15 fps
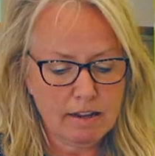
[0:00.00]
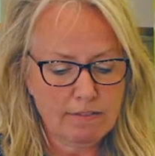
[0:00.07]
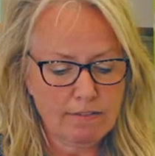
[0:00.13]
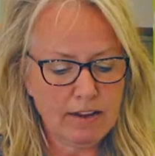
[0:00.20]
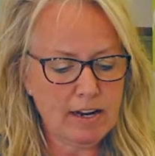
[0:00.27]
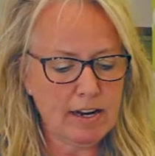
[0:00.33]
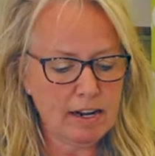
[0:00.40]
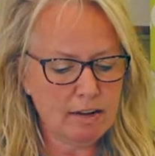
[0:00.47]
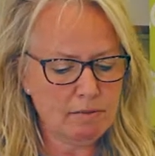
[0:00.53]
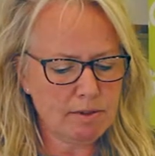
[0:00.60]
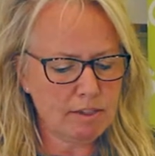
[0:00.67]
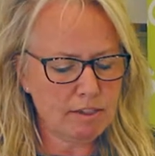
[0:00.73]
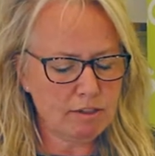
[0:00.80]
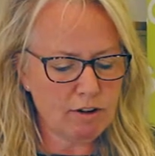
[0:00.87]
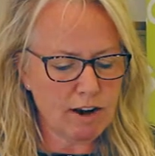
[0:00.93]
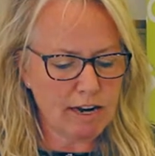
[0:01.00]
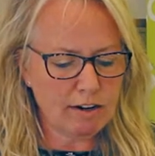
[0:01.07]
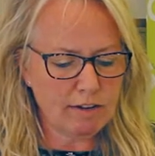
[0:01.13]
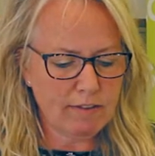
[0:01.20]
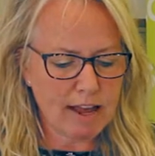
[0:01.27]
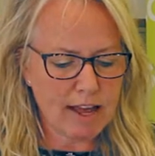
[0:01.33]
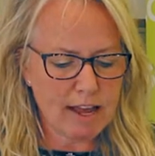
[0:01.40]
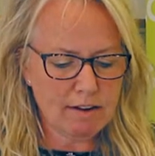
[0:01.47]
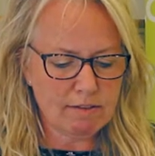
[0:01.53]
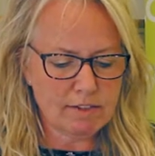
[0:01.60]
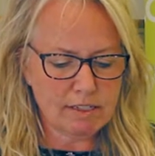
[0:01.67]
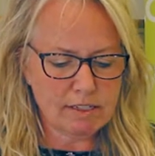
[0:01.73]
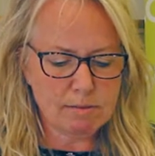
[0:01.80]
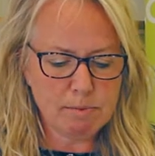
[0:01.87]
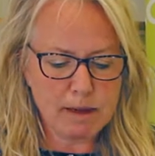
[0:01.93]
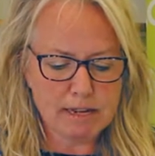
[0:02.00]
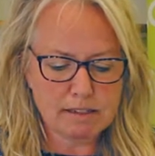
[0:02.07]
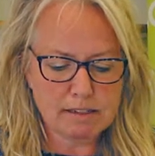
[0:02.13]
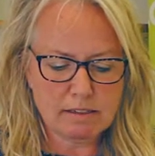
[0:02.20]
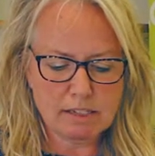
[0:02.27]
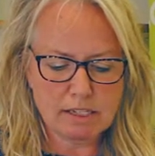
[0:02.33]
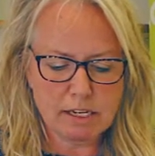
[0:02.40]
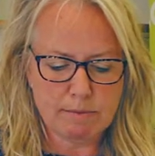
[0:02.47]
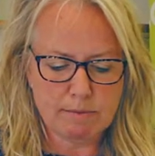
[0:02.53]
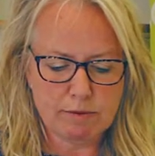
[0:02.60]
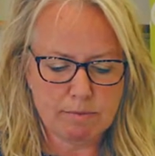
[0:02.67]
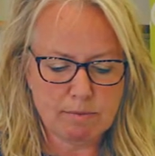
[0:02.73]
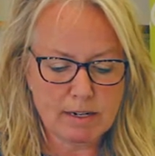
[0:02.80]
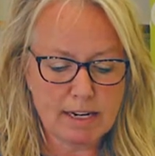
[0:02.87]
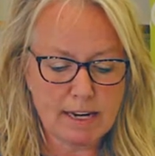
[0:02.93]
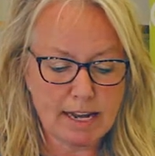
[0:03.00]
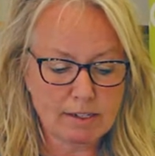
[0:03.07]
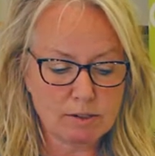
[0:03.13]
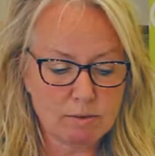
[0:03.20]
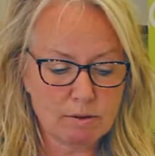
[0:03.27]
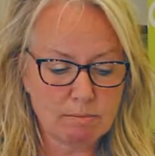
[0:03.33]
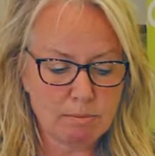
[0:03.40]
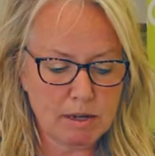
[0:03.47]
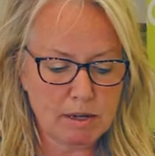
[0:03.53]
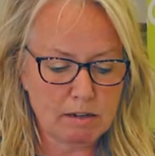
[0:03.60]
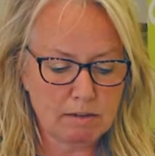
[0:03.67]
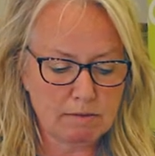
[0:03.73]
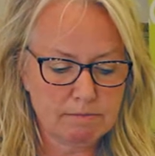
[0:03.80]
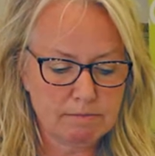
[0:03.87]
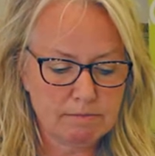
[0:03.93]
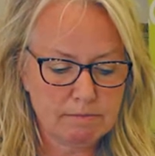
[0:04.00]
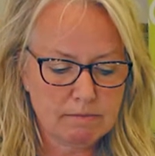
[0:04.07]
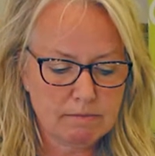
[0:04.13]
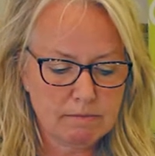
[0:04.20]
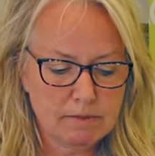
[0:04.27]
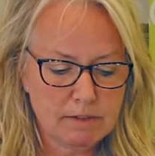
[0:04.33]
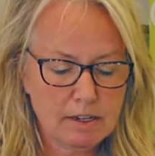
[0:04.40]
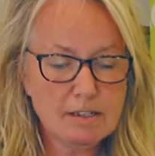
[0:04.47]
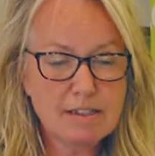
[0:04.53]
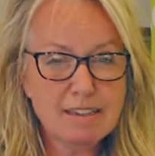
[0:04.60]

fiddling with a strand of hair as it abandoned ship from an inadequate bun. It